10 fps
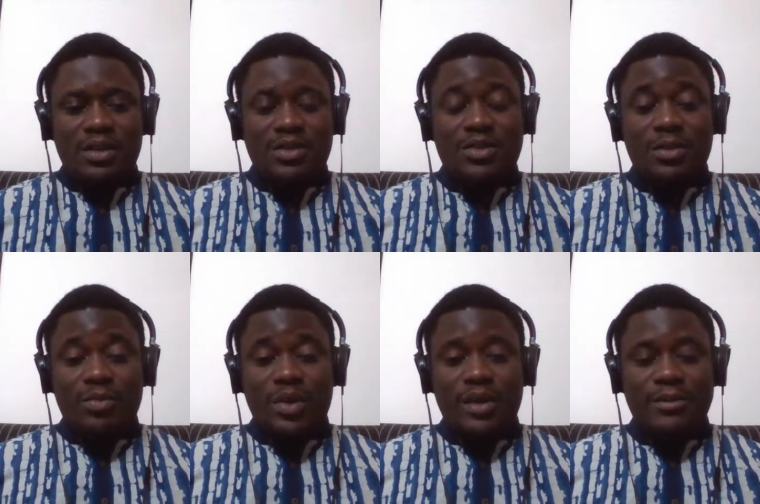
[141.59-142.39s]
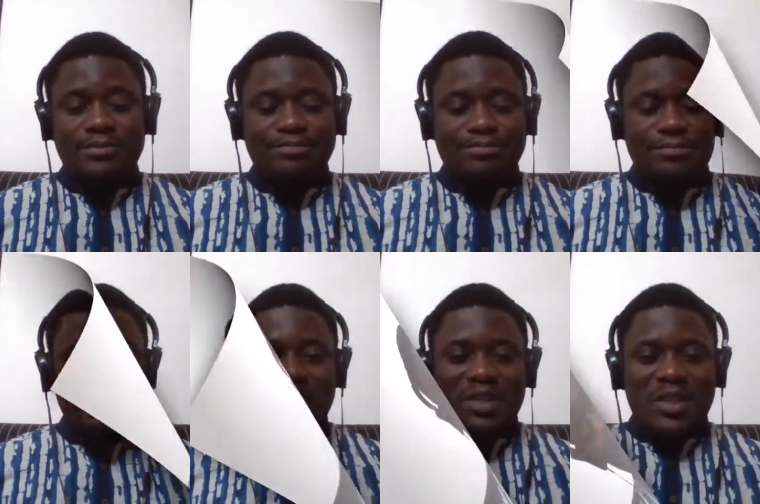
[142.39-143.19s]
in some way
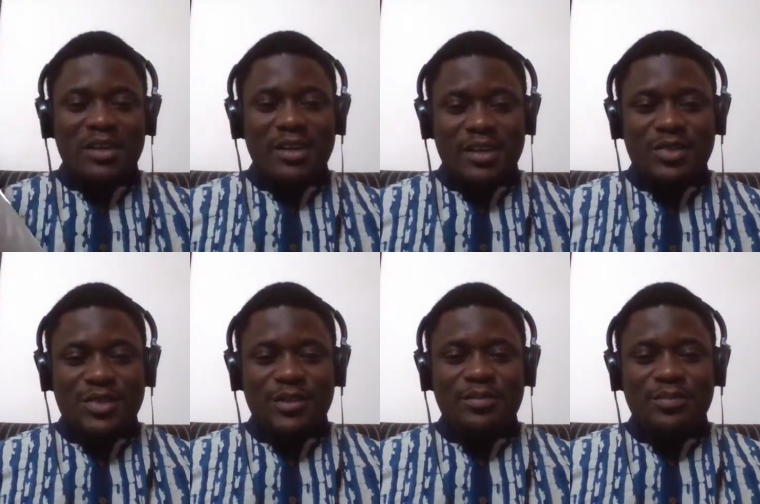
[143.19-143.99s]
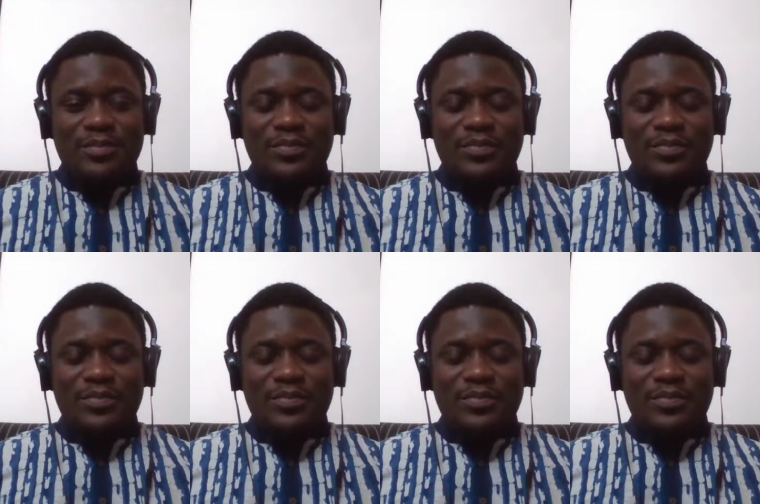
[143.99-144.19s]
there are some,